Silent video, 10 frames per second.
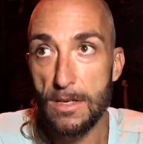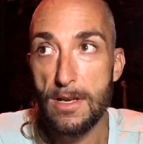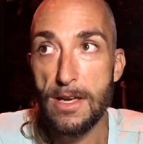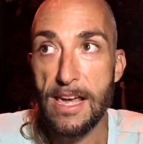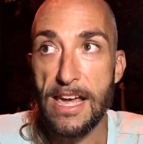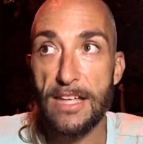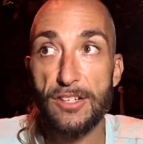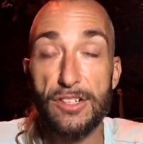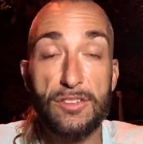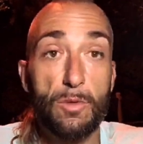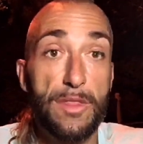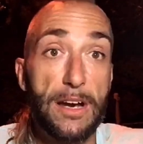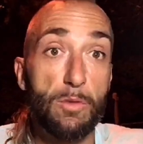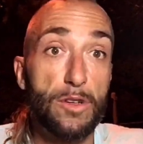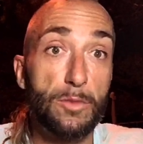And she's the one that I
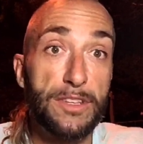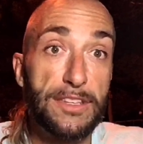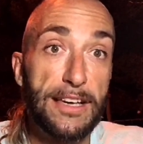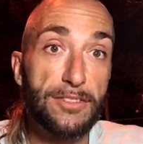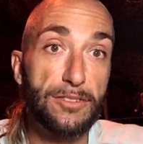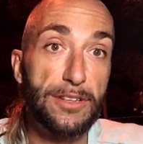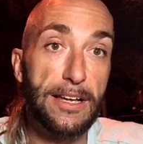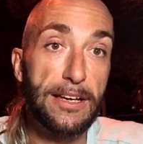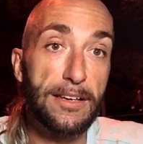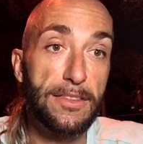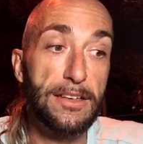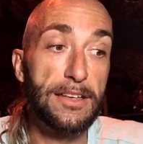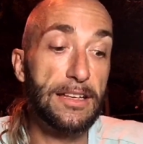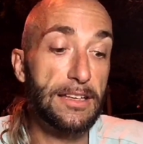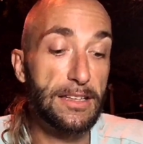worked with yesterday that
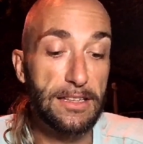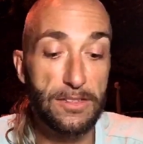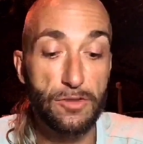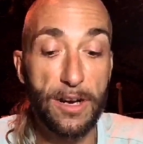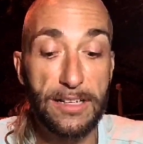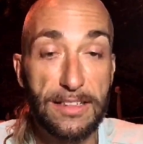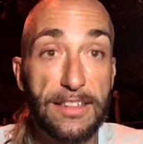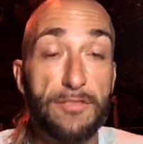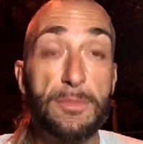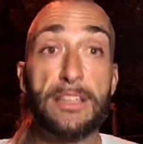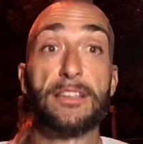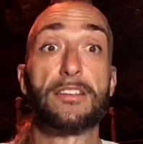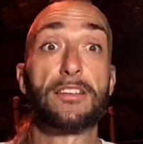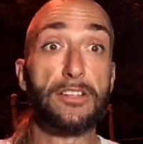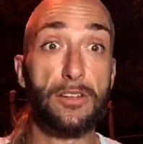is trying to give me,
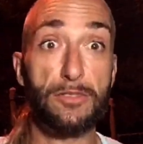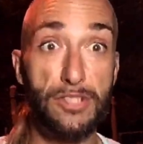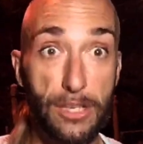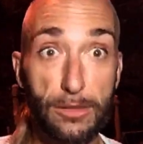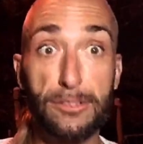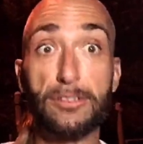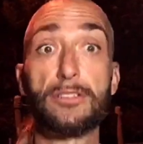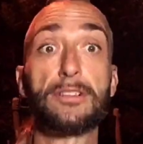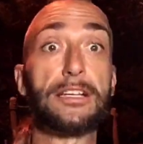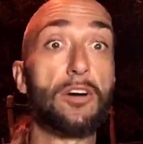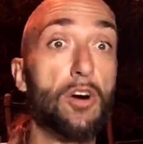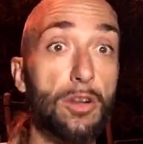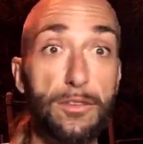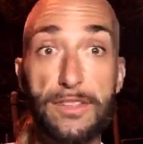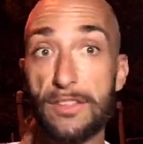shelter and all
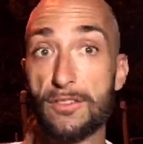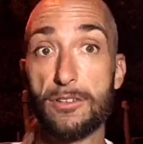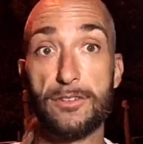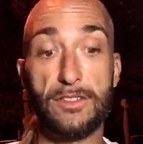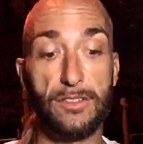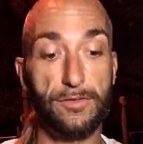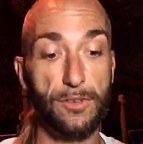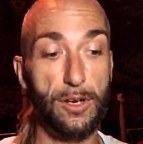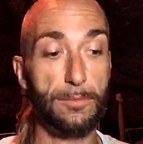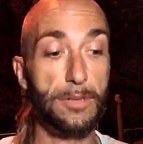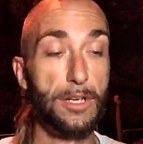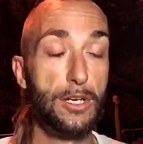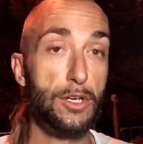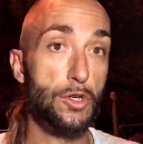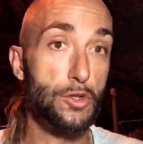of these services, from
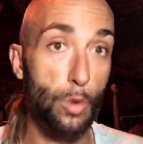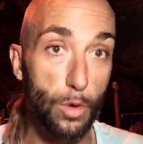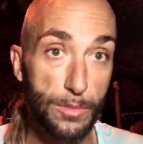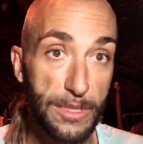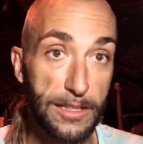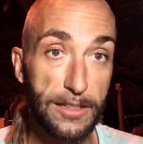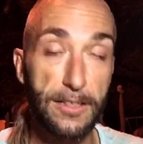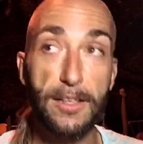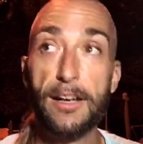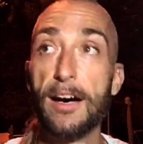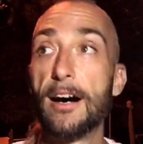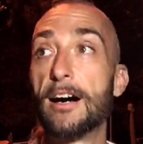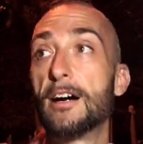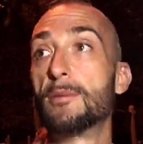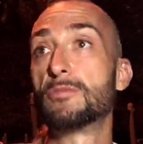dormy
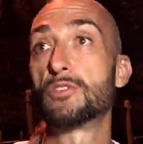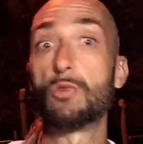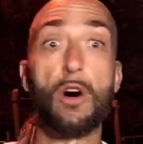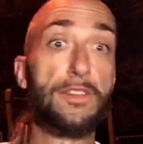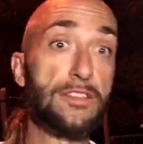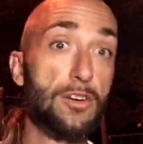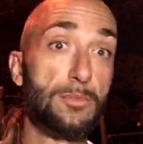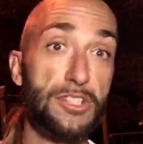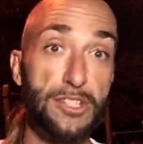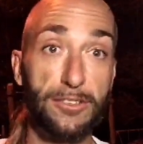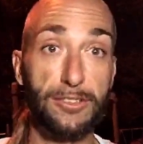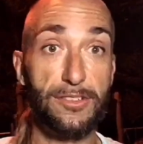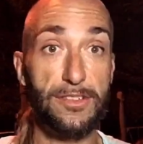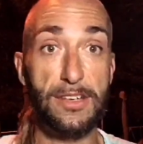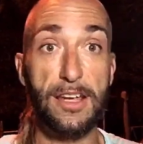to all these homeless shelters.
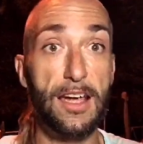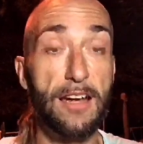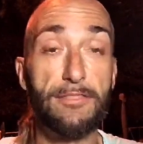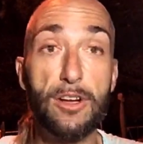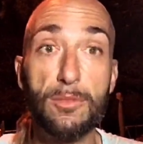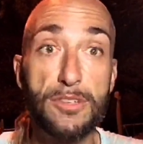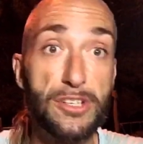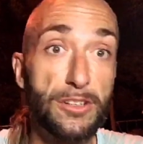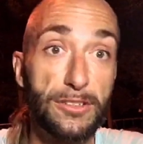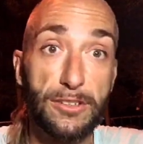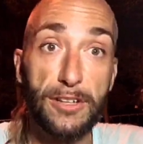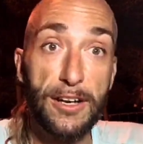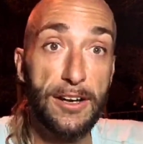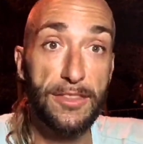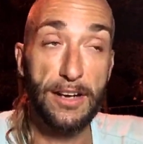And every homeless shelter that I've